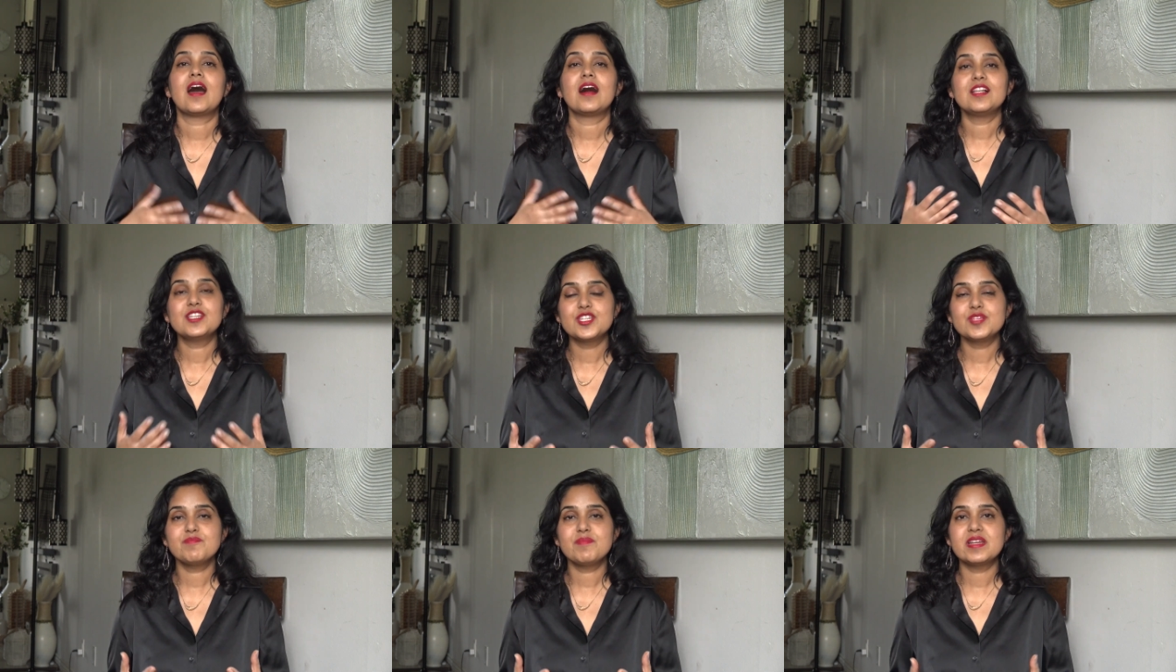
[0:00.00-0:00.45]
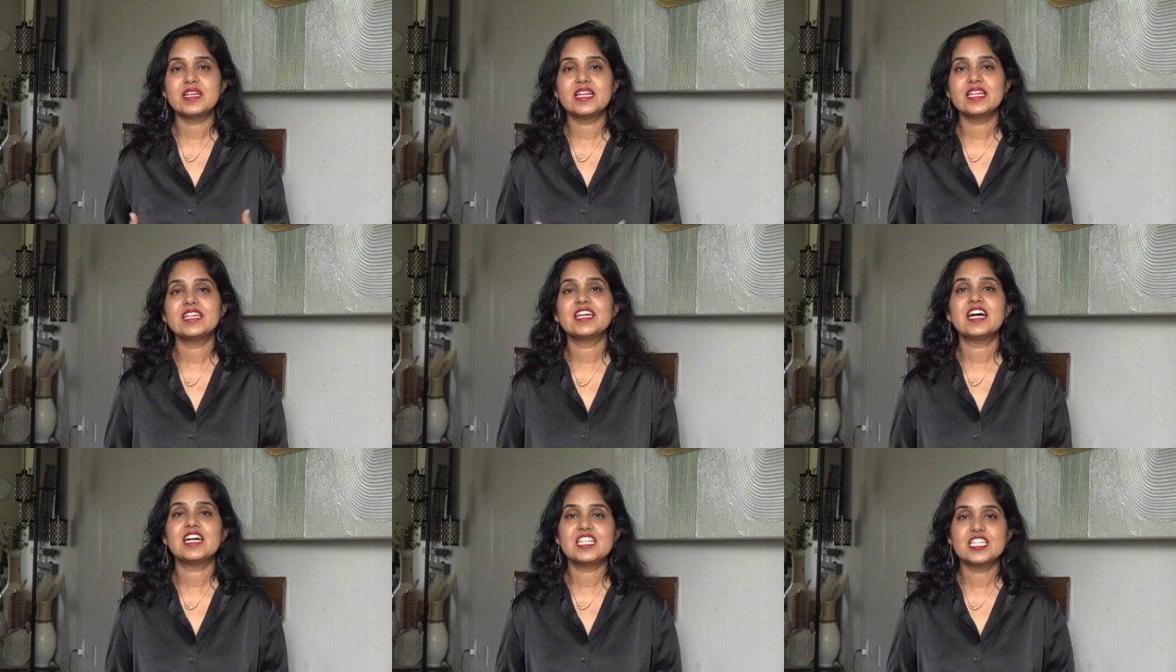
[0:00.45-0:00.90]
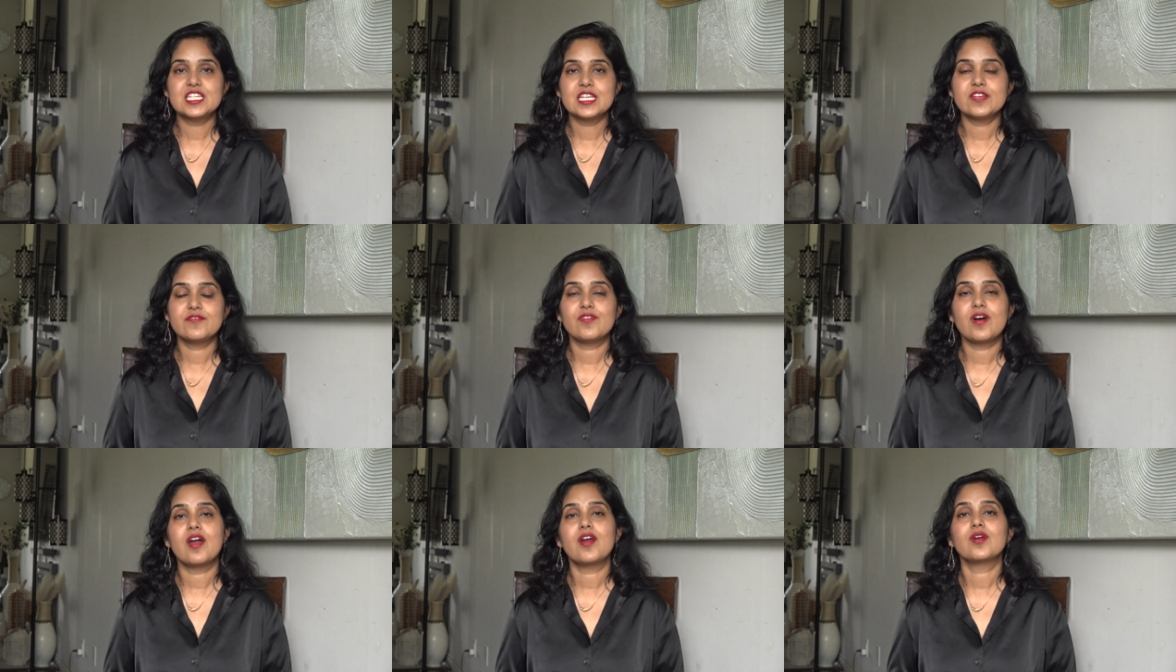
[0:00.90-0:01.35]
ultimately
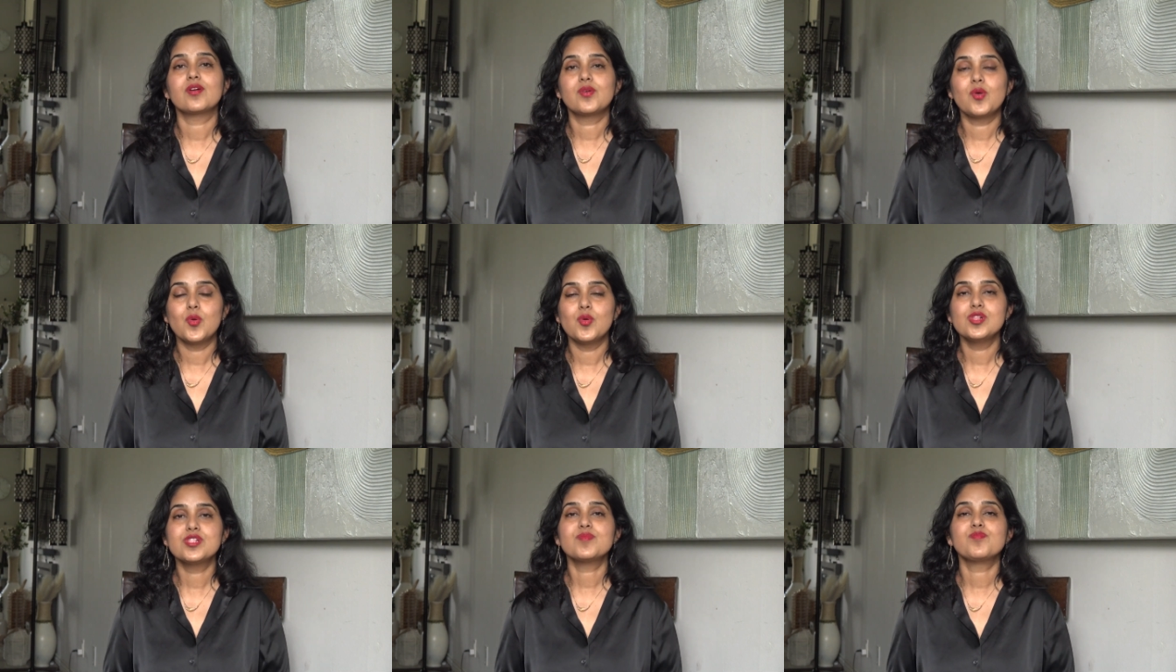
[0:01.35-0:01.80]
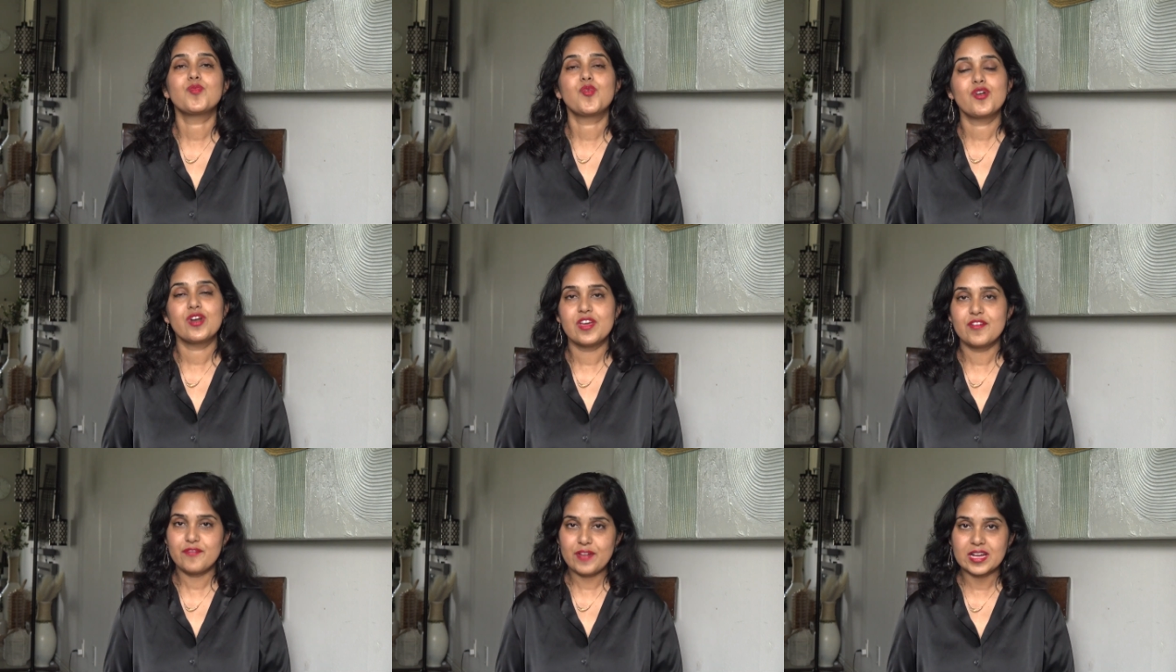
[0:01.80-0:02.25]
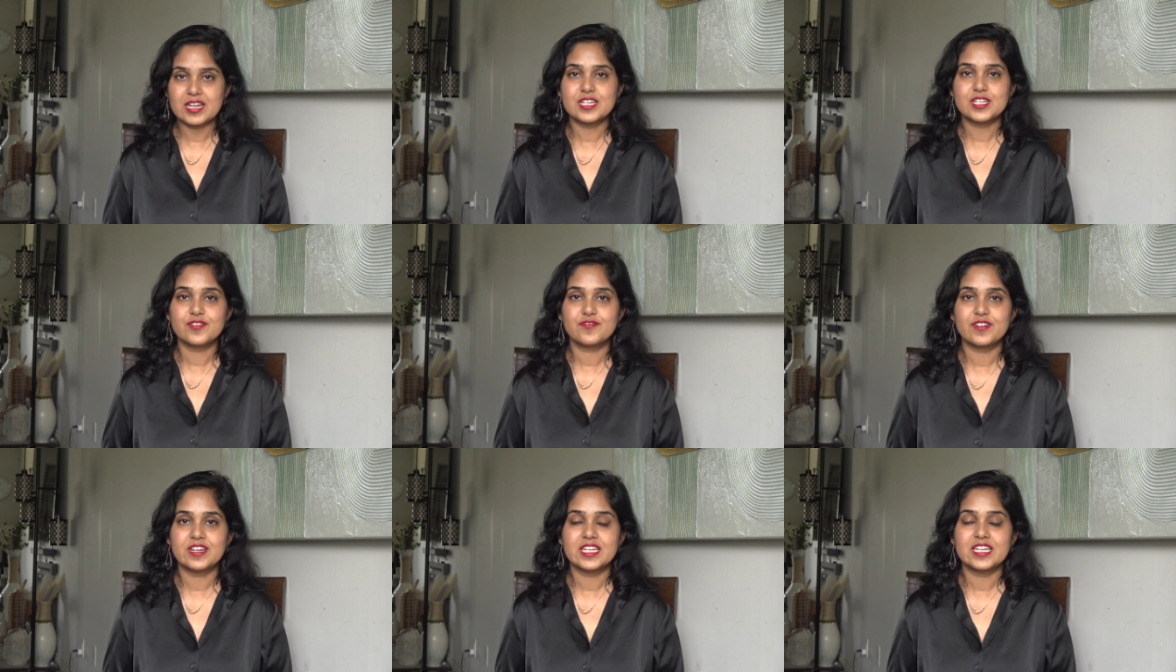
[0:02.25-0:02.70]
achieve our goals more
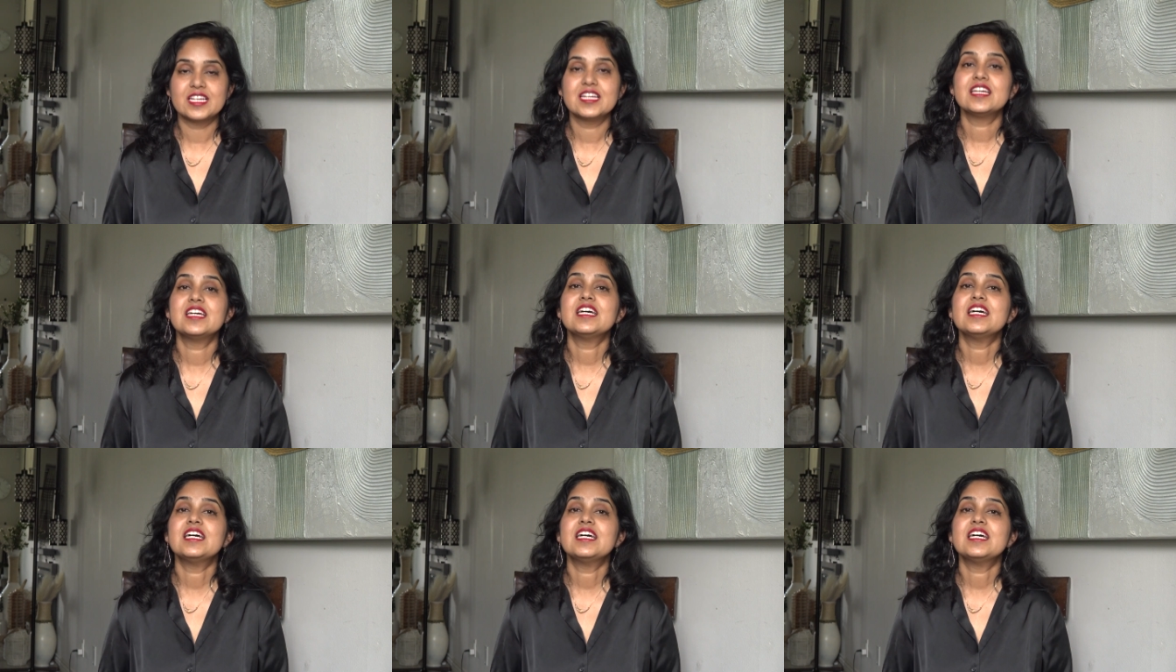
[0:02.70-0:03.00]
effectively.